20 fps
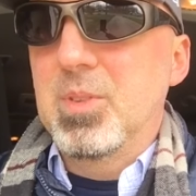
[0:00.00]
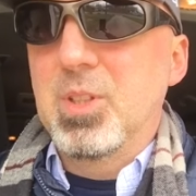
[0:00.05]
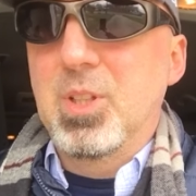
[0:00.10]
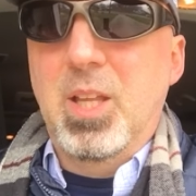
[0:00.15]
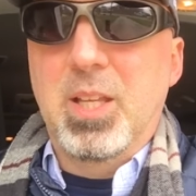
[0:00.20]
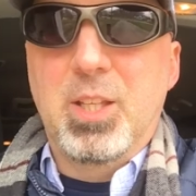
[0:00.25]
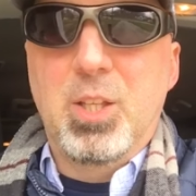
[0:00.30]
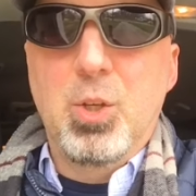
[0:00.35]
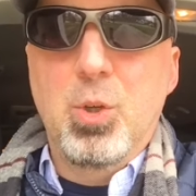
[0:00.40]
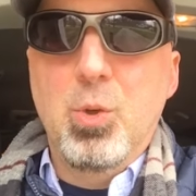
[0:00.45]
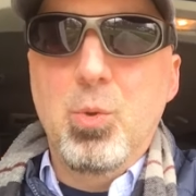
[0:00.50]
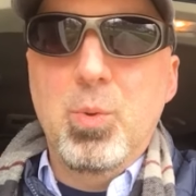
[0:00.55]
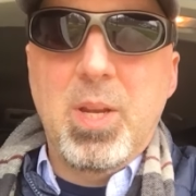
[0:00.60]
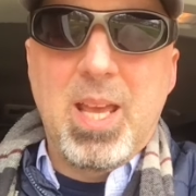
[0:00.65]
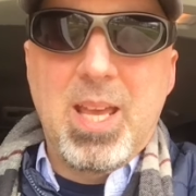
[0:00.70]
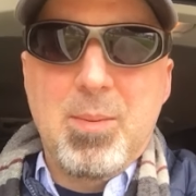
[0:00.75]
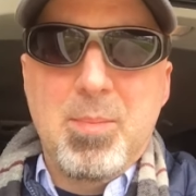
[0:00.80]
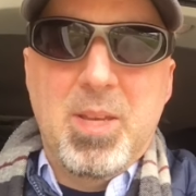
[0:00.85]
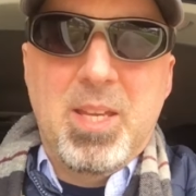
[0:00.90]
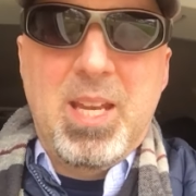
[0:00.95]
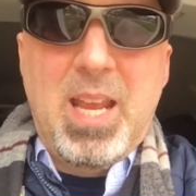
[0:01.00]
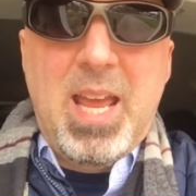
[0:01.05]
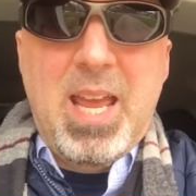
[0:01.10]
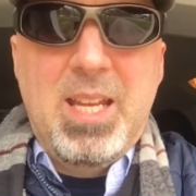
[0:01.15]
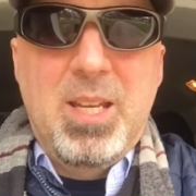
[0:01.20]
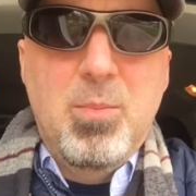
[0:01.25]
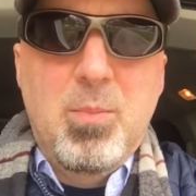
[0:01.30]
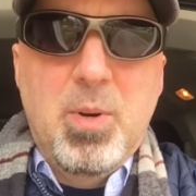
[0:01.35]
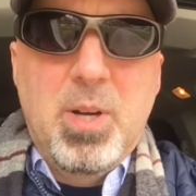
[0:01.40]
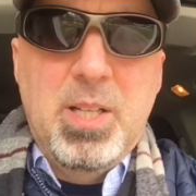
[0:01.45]
like you name it,
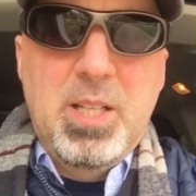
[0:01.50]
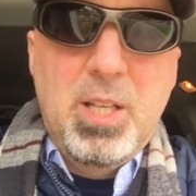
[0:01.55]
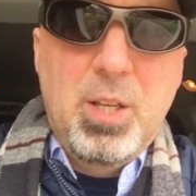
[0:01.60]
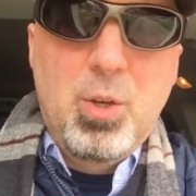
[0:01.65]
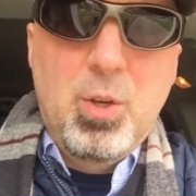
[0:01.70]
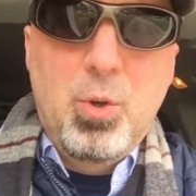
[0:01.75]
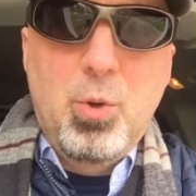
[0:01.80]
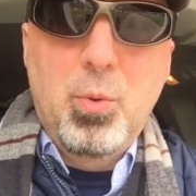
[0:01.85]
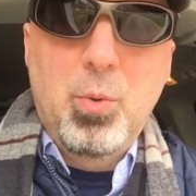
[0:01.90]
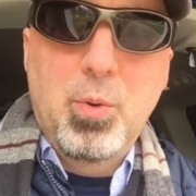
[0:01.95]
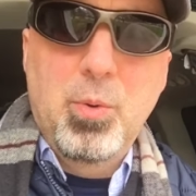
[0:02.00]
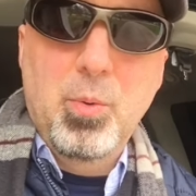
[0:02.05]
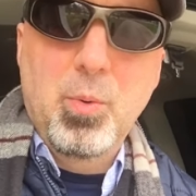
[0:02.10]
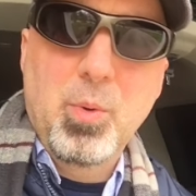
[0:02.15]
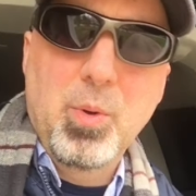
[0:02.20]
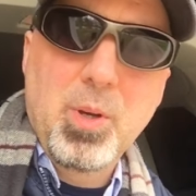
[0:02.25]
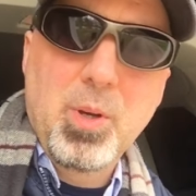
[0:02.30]
anybody who